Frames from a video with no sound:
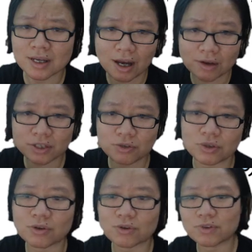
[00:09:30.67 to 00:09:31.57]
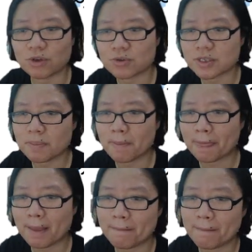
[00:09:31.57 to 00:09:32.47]
I'll see you in those videos.
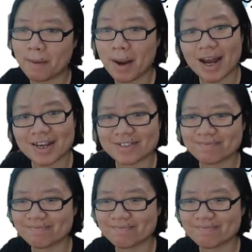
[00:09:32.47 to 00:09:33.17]
Bye-bye.